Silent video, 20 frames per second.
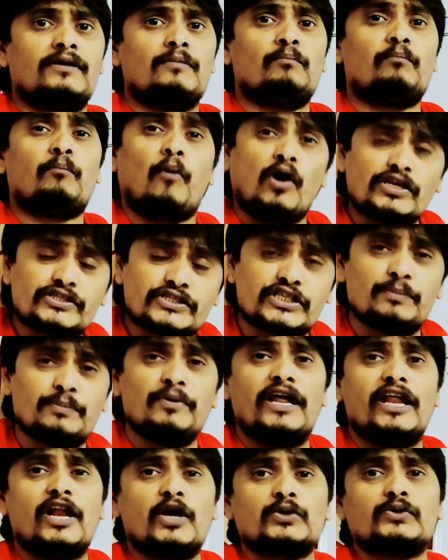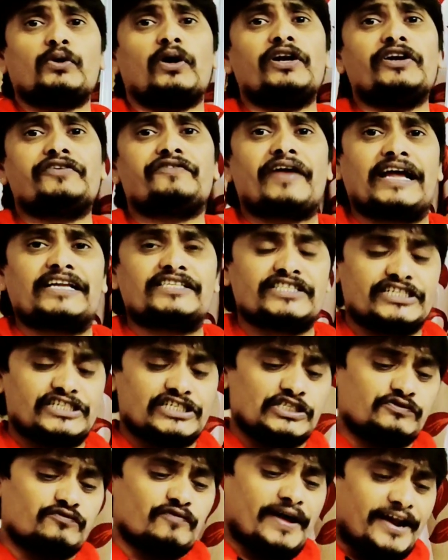possible electronic
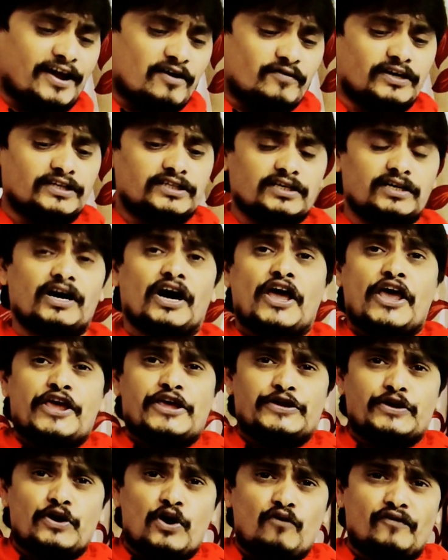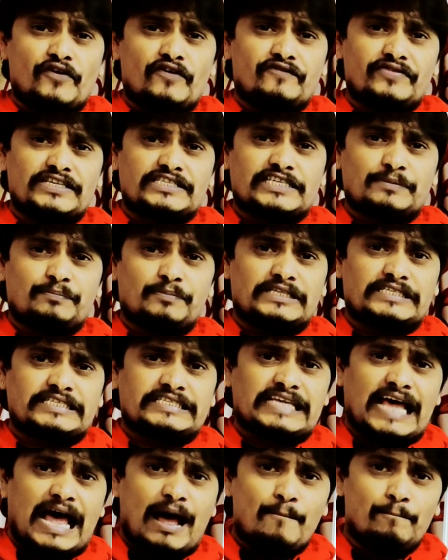transitions, whenever the UV visible
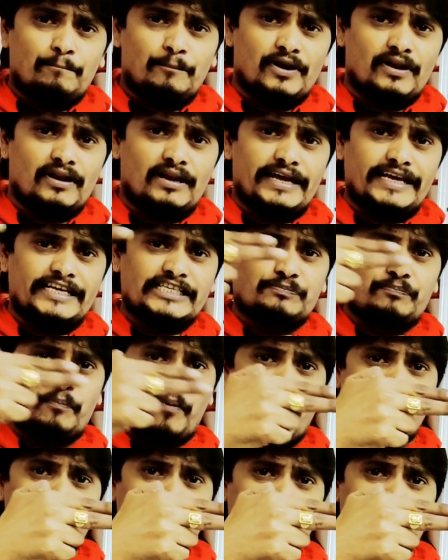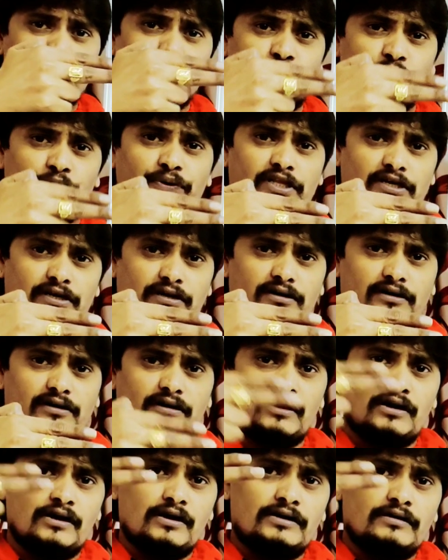sample is passed through
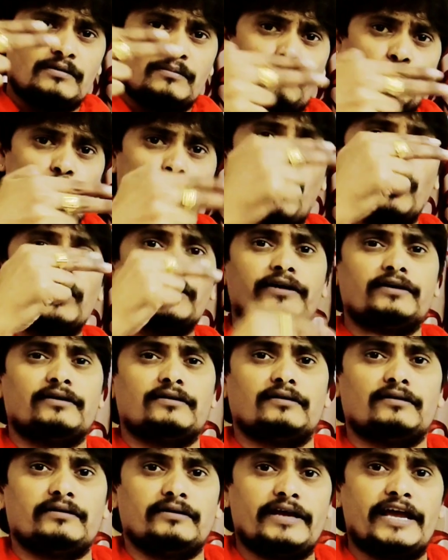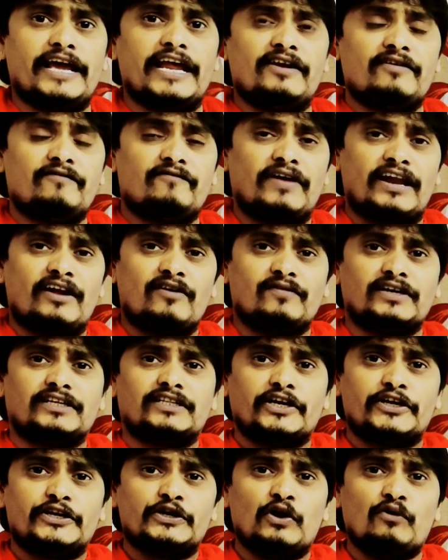the molecule, whenever
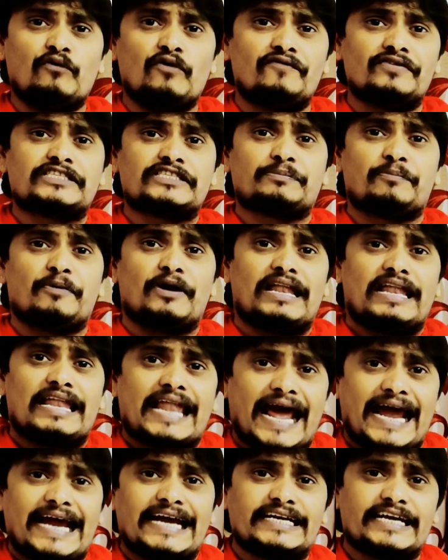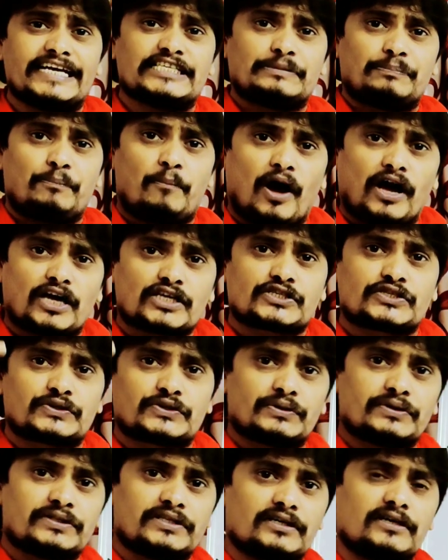the UV visible light is passed
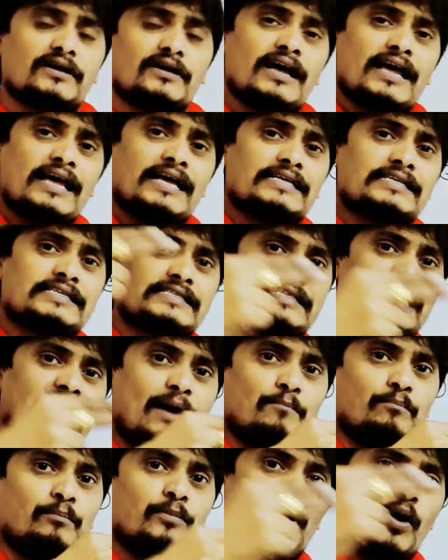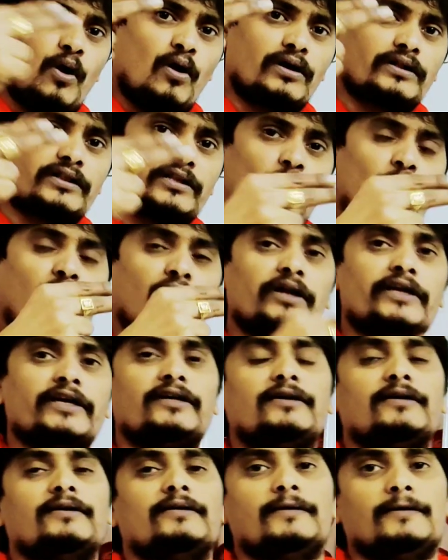through the sample or the
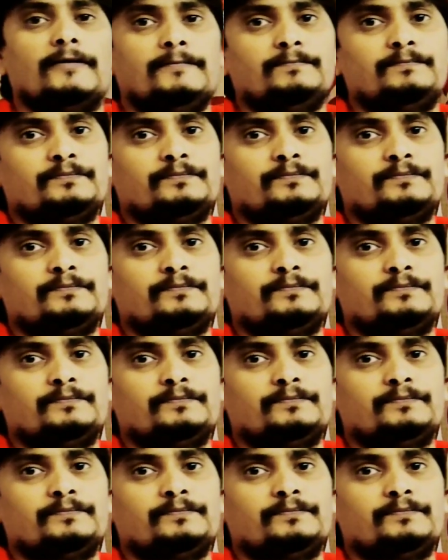molecule,